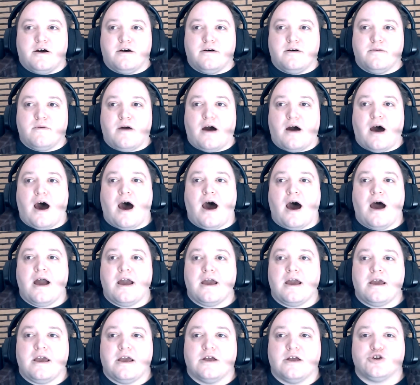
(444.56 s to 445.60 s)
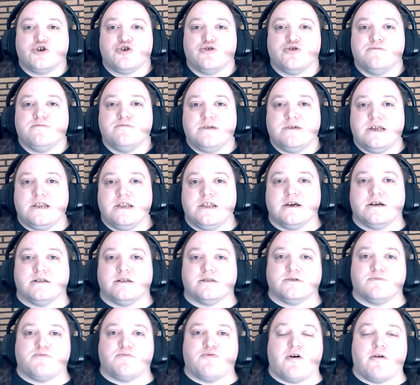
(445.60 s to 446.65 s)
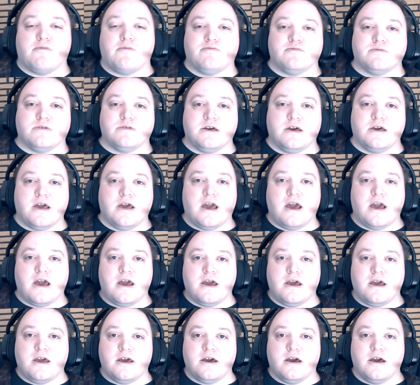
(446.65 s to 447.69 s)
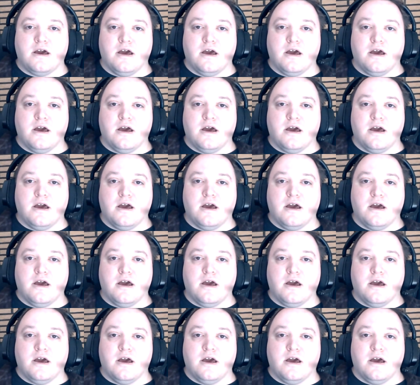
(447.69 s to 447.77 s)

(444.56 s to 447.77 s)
high intermediate to probably a